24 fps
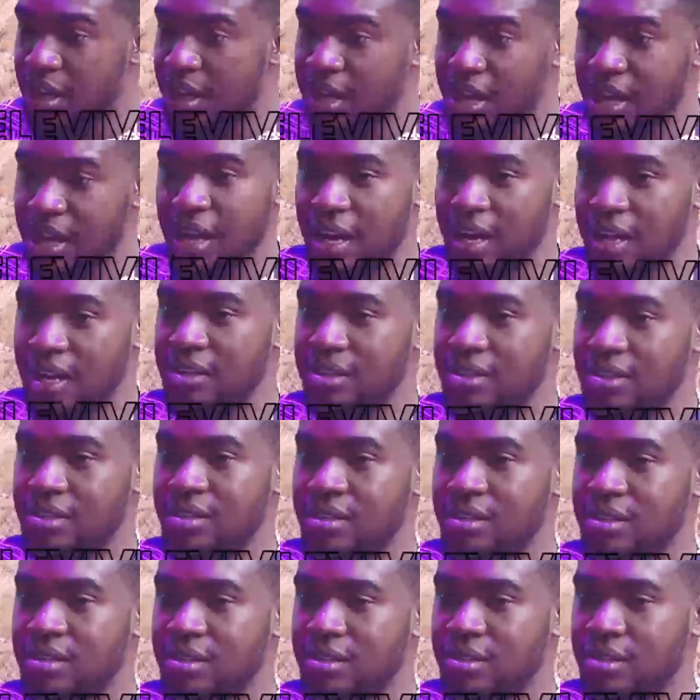And
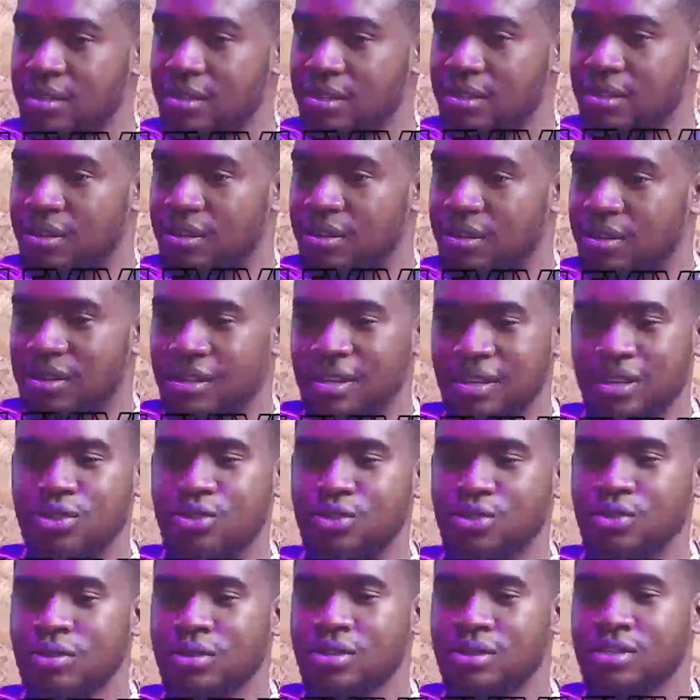it's
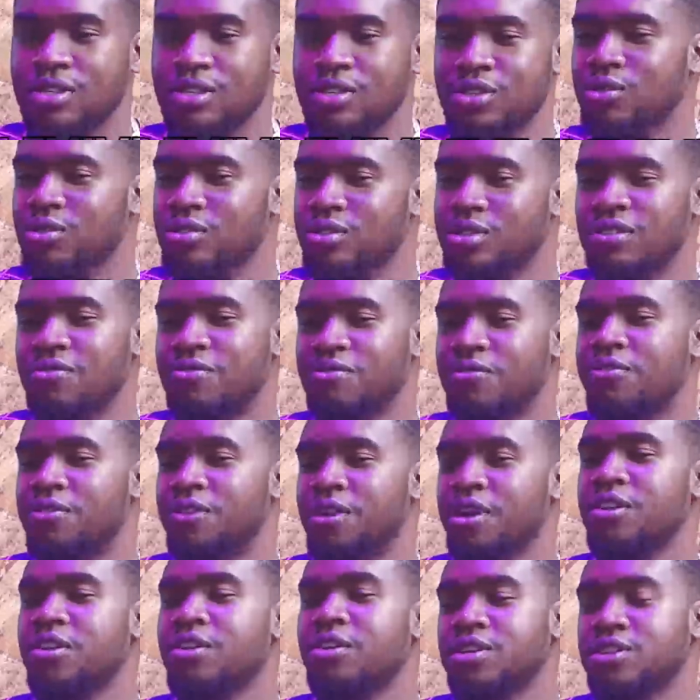just a
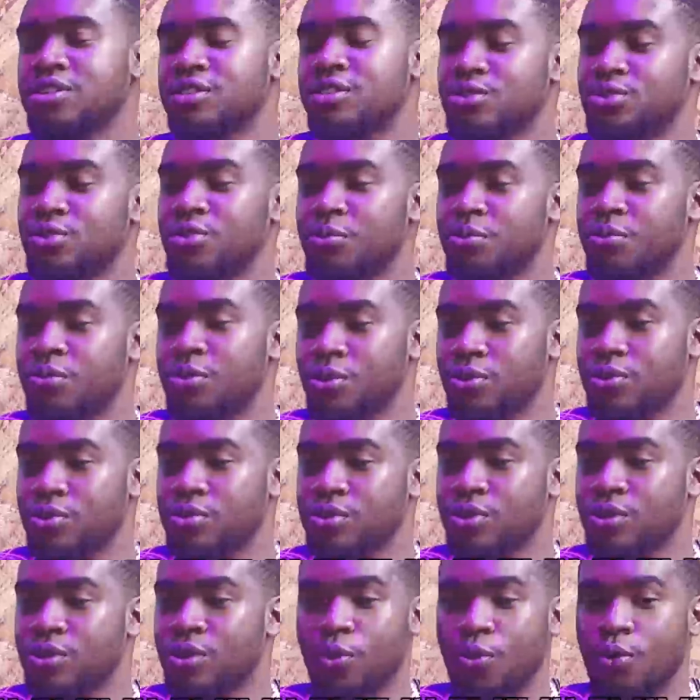very crazy story because,
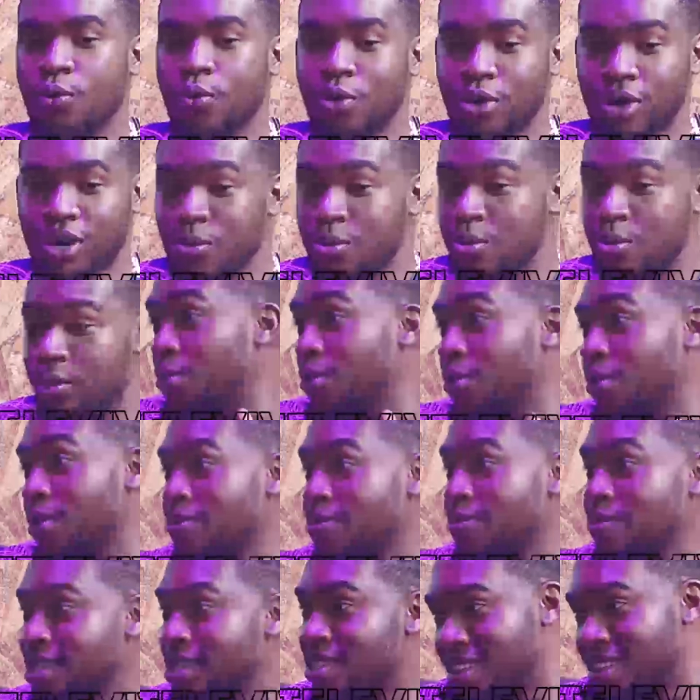one, Ebuka
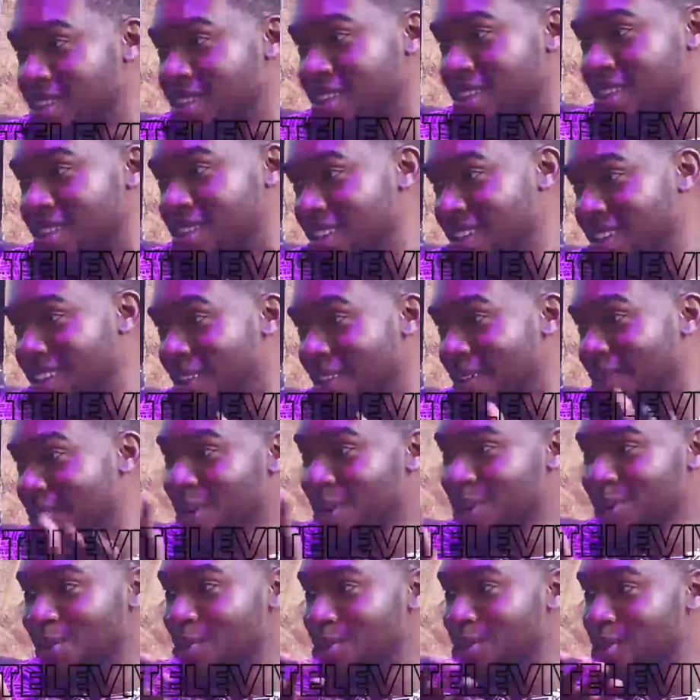went missing after
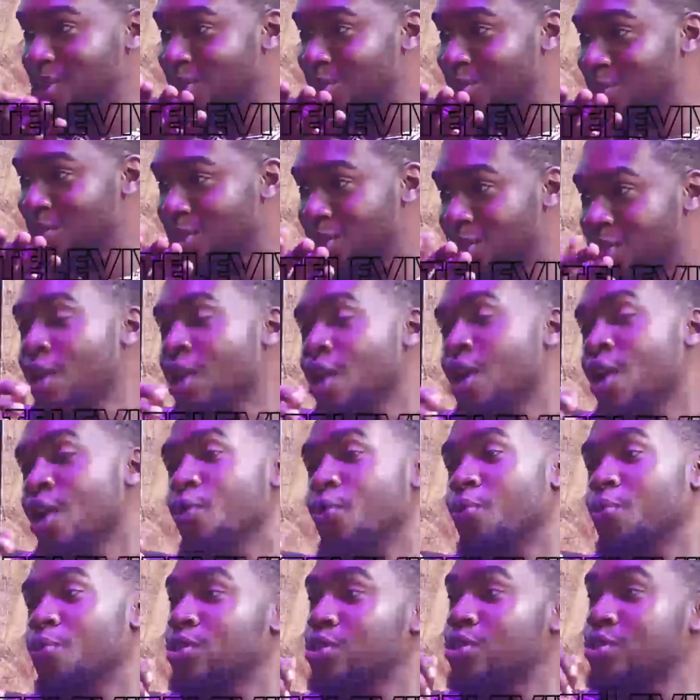the whole
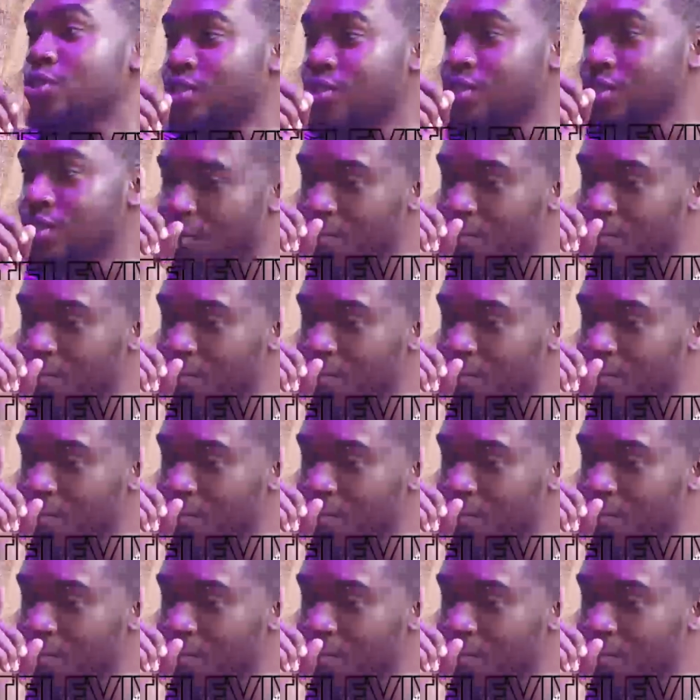situation.